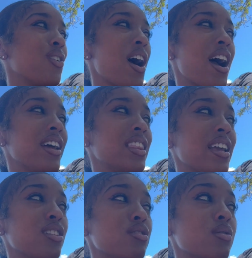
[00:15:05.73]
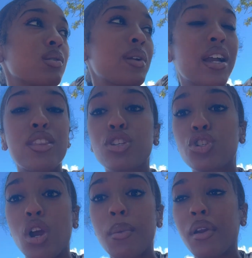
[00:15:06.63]
I like those ones. But I got the
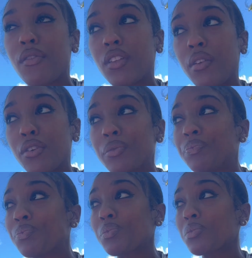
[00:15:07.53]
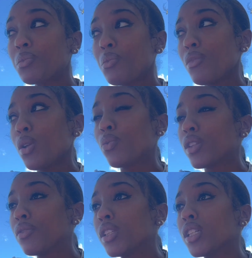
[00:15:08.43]
strawberry flavor.
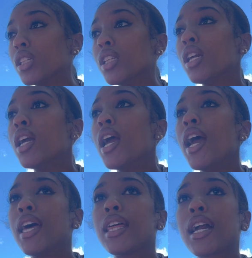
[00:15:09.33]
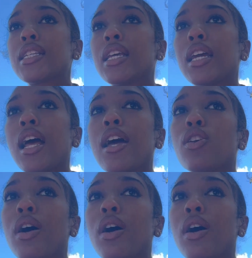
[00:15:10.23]
Really, really good. And like I said, I know I